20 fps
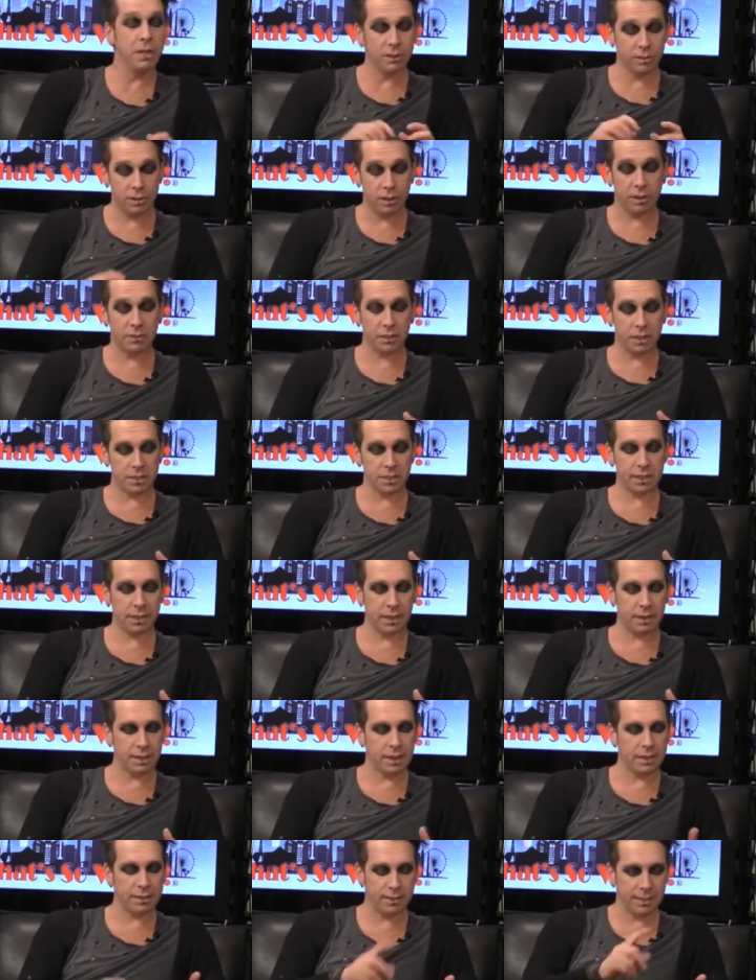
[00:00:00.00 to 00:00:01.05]
So I think I
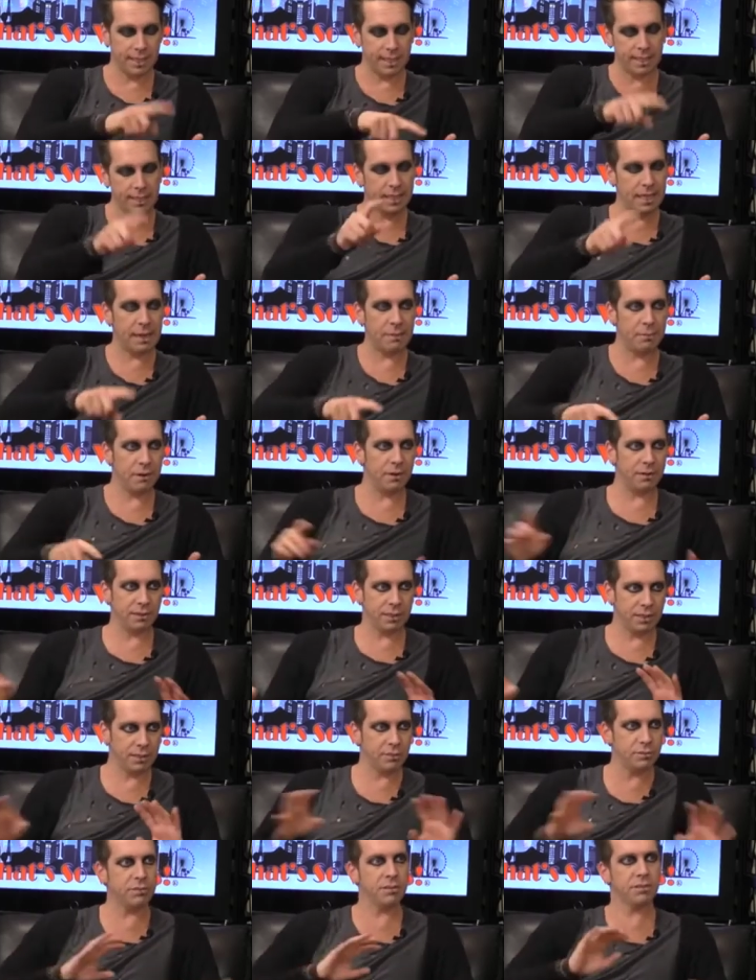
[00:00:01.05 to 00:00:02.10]
kind of ticked that box. I
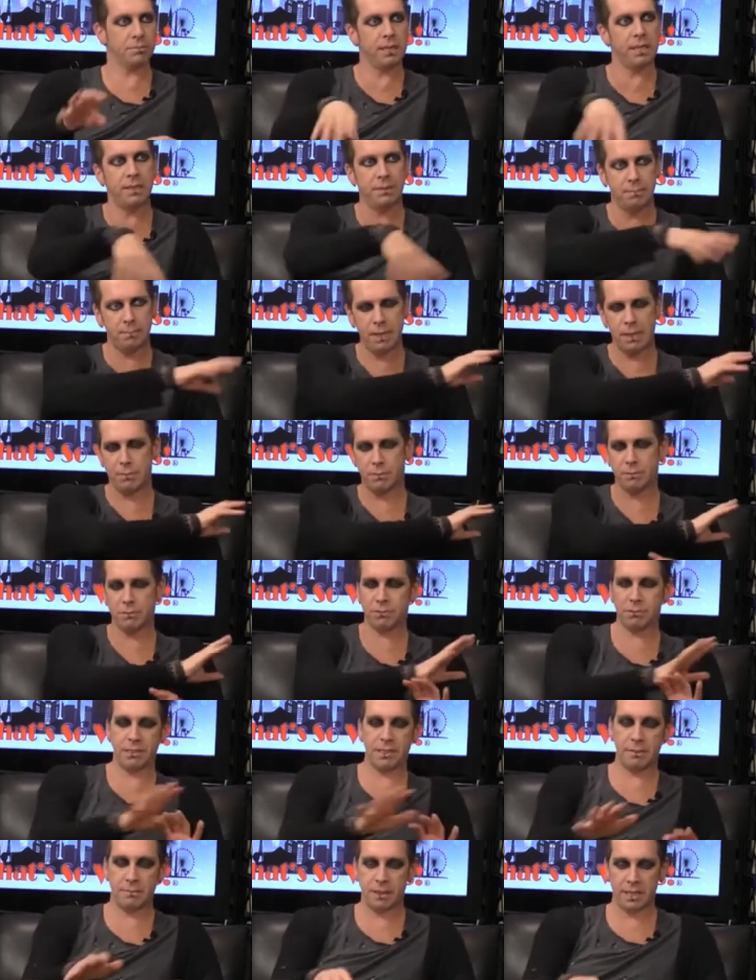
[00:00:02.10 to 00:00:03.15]
saw as many people
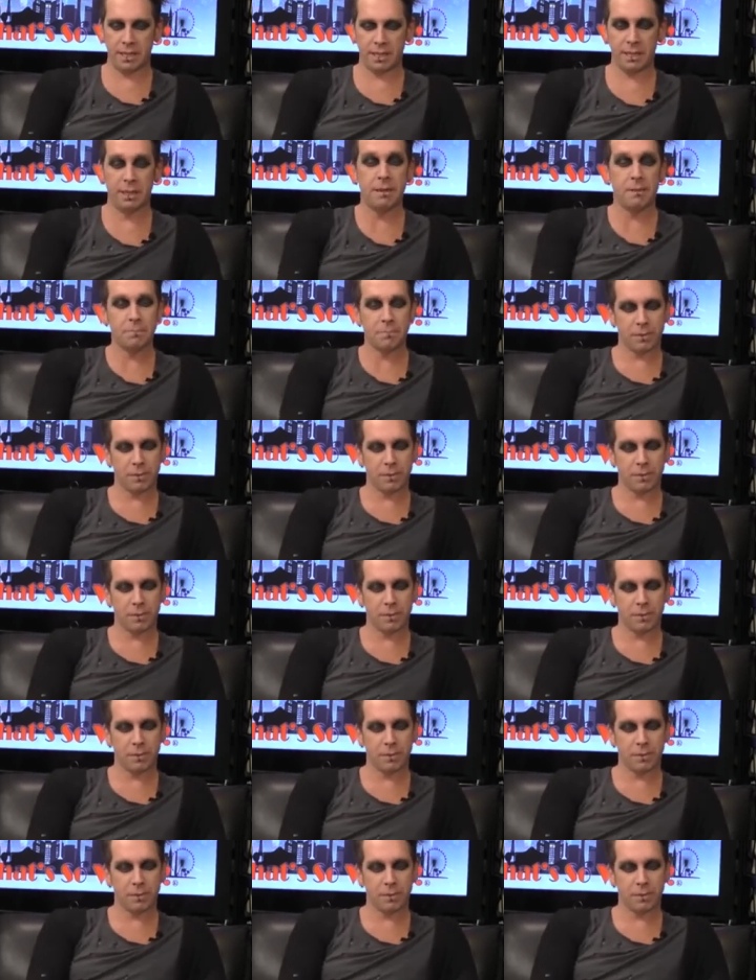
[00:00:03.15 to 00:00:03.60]
doing their thing.